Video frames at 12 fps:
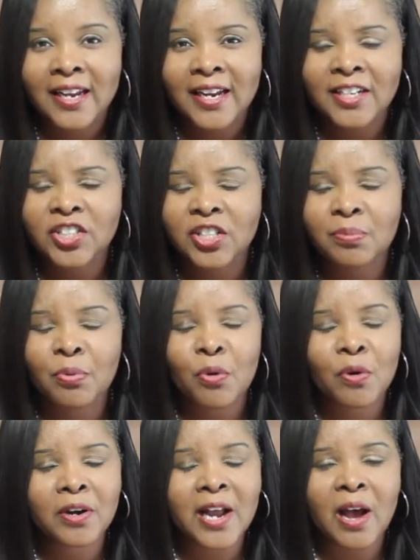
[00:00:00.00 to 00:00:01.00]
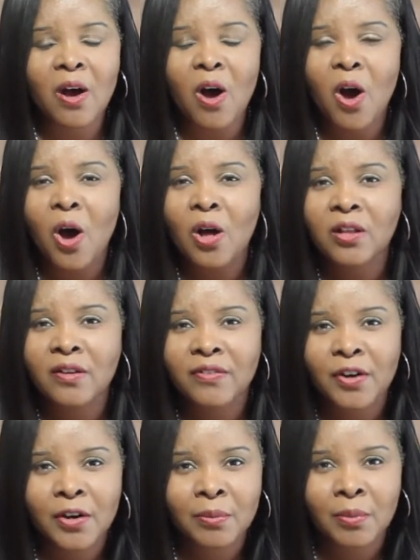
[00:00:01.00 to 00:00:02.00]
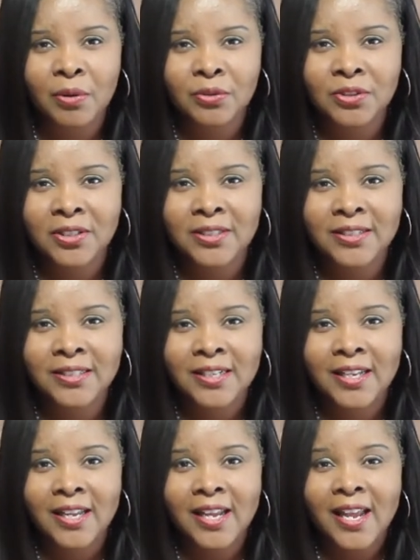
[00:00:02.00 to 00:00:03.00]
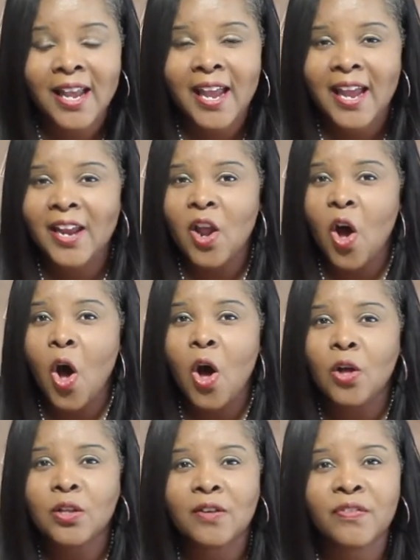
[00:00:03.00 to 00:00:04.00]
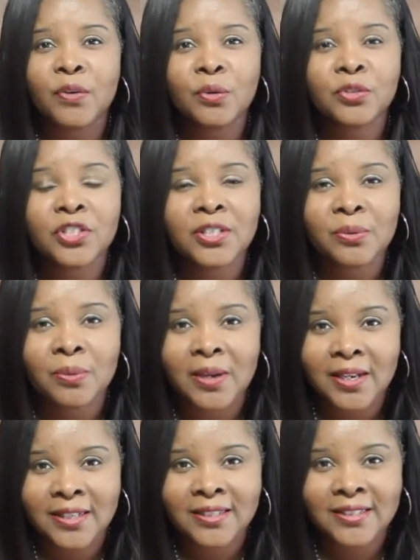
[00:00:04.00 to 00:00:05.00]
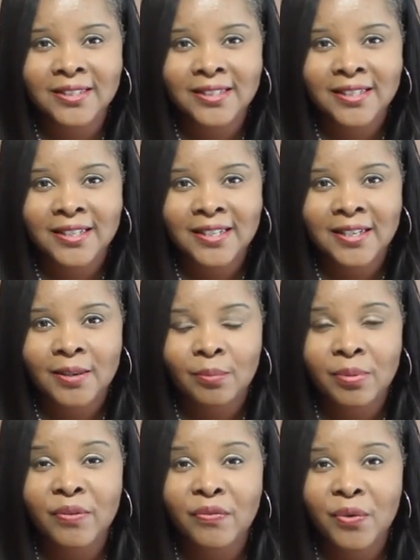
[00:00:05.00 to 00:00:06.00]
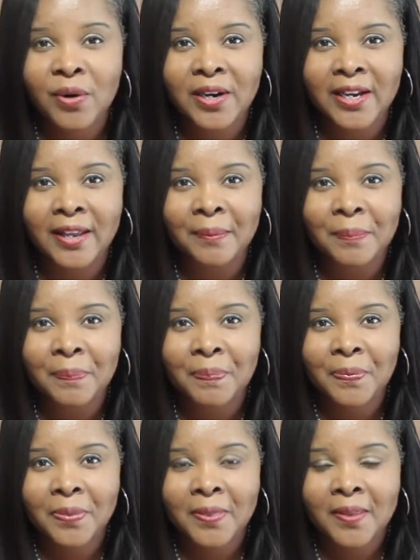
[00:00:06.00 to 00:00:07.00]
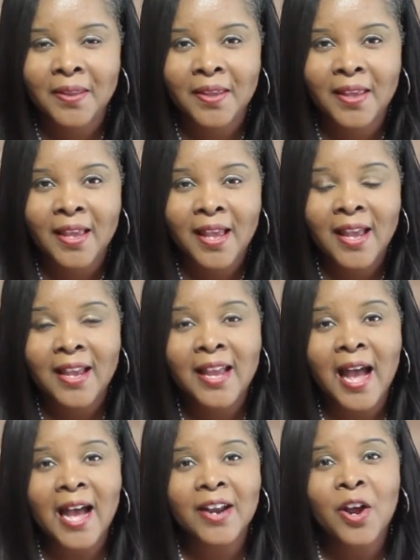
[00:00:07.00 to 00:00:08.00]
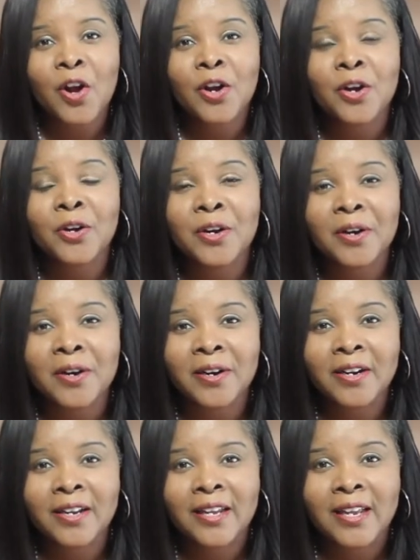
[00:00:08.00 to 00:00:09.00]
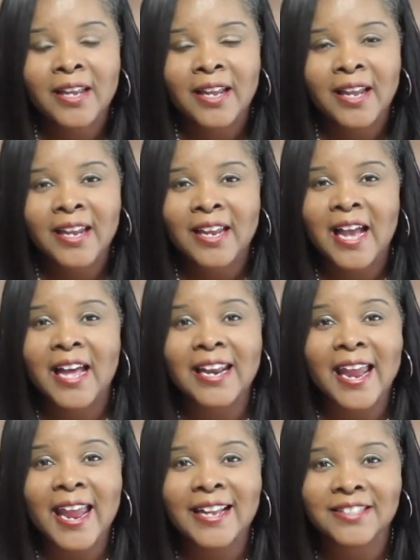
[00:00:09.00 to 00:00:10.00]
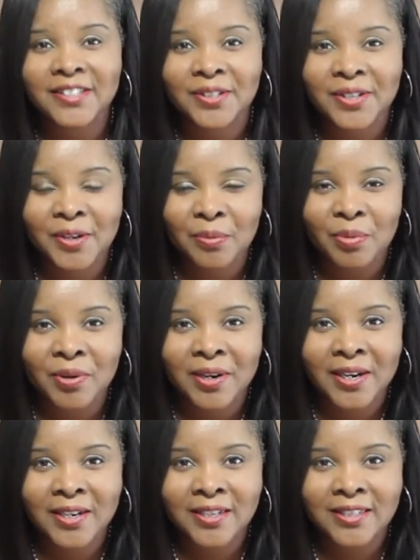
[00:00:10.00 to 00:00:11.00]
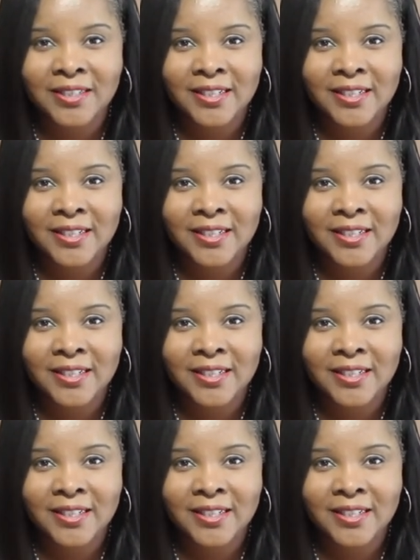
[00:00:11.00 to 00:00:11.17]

And she poured out all of her emotions and all of who she was before Him. God heard her and God answered her prayer.